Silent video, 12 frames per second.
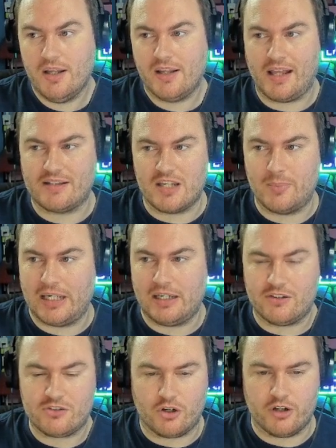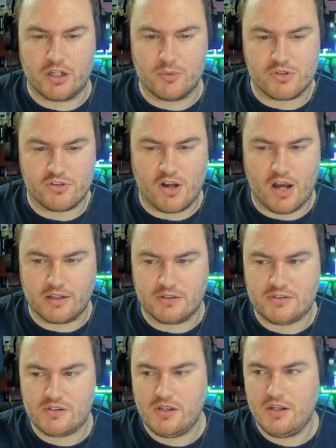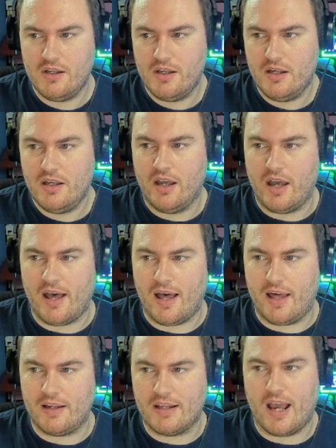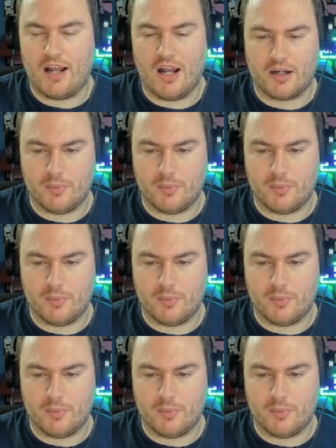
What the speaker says: Gets the ability Sturdy, which is nice. Yeah, I like him a